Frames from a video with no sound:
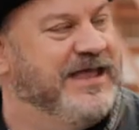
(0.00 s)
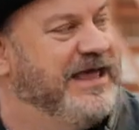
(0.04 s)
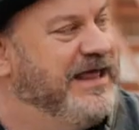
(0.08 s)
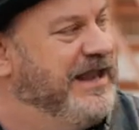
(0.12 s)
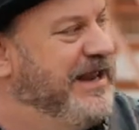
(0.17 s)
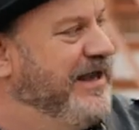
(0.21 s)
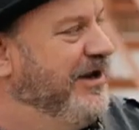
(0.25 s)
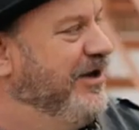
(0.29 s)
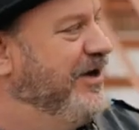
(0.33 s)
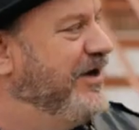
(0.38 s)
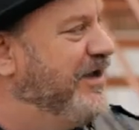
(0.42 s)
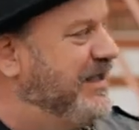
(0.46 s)

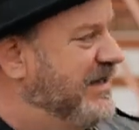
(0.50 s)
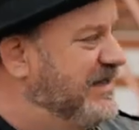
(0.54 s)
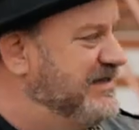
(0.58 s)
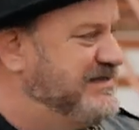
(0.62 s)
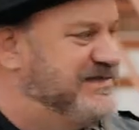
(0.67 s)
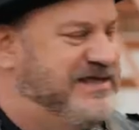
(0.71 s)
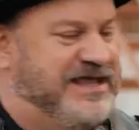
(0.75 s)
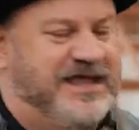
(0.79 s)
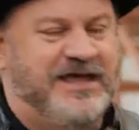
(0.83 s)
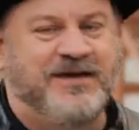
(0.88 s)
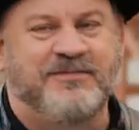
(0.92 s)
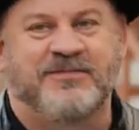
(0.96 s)
And I look, and
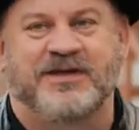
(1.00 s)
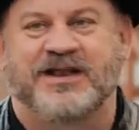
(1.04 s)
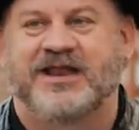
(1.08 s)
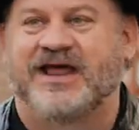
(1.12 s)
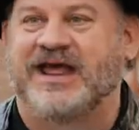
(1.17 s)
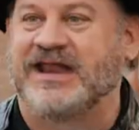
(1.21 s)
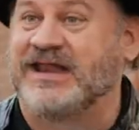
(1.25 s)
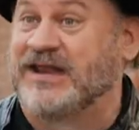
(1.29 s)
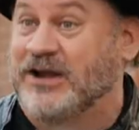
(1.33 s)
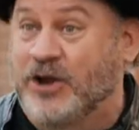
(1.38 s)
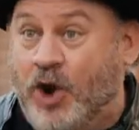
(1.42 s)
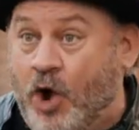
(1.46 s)
it's him, and
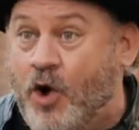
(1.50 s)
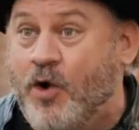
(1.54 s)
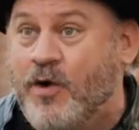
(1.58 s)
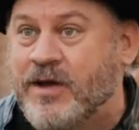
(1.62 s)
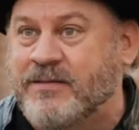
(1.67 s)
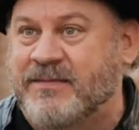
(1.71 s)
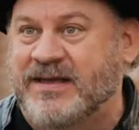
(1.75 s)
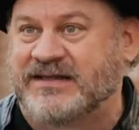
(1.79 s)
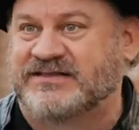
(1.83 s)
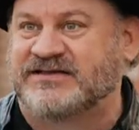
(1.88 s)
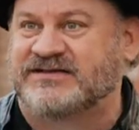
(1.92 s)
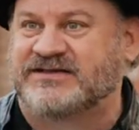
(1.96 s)
I didn't know
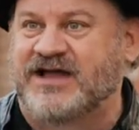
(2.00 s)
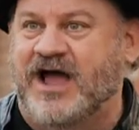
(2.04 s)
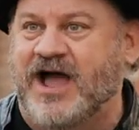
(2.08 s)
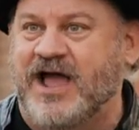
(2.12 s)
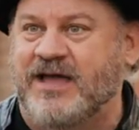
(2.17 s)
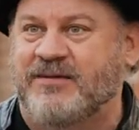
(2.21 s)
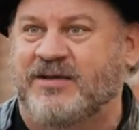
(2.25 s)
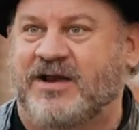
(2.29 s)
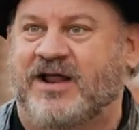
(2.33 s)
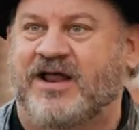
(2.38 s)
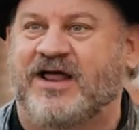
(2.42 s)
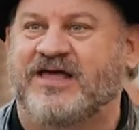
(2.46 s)
him at the
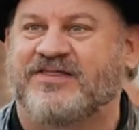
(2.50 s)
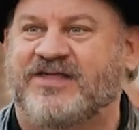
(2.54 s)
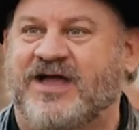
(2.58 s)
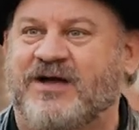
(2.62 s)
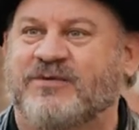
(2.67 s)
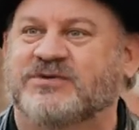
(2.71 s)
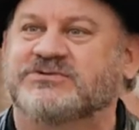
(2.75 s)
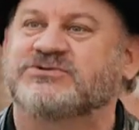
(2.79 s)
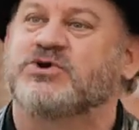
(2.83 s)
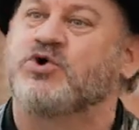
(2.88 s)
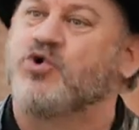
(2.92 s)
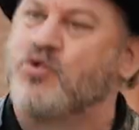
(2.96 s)
time, and all I
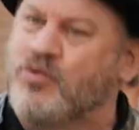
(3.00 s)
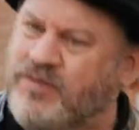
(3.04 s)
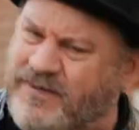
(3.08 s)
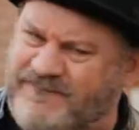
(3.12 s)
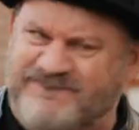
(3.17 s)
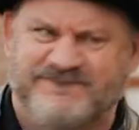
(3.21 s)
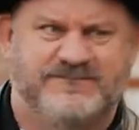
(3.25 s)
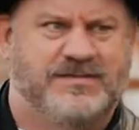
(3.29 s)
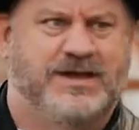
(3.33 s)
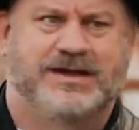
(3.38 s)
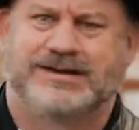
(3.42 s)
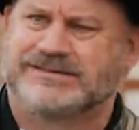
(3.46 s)
thought was, who the
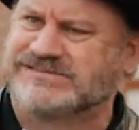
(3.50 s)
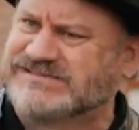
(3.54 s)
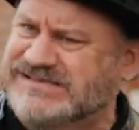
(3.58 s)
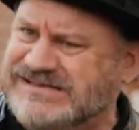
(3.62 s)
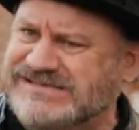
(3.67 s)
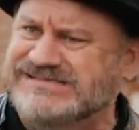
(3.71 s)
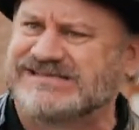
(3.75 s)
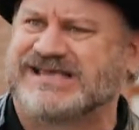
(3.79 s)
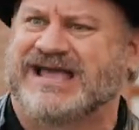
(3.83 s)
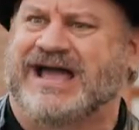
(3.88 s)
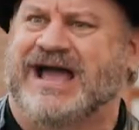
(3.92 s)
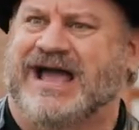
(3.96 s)
fuck is
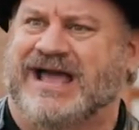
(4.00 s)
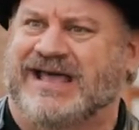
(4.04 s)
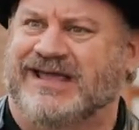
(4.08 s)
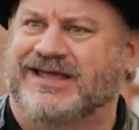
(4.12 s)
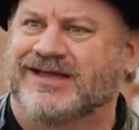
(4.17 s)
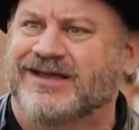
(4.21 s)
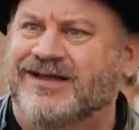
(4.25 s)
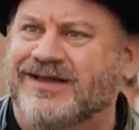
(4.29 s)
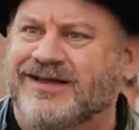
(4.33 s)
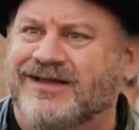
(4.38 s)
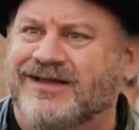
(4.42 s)
this guy?